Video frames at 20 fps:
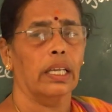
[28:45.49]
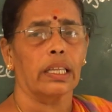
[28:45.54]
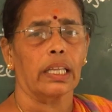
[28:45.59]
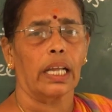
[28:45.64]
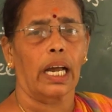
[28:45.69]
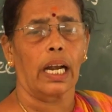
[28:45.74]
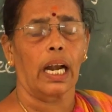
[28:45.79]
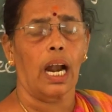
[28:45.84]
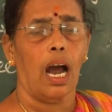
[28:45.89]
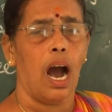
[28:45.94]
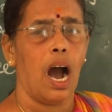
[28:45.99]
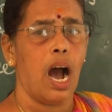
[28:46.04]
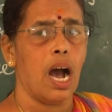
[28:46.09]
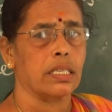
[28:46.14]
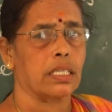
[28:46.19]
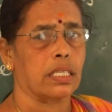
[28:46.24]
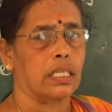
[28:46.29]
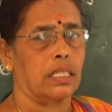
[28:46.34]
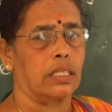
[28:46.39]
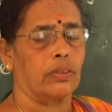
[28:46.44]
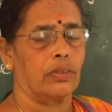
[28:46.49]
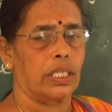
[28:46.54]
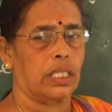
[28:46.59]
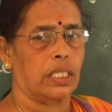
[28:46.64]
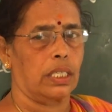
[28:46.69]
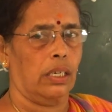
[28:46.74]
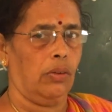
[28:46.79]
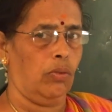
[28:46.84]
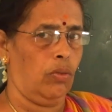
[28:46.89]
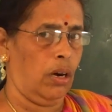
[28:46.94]
Then last
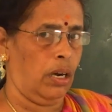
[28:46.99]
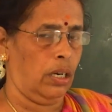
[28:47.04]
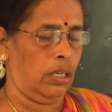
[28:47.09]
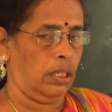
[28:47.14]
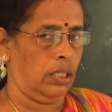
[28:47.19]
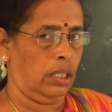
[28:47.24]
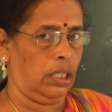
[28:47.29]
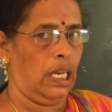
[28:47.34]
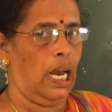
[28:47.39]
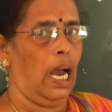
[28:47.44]
division, what?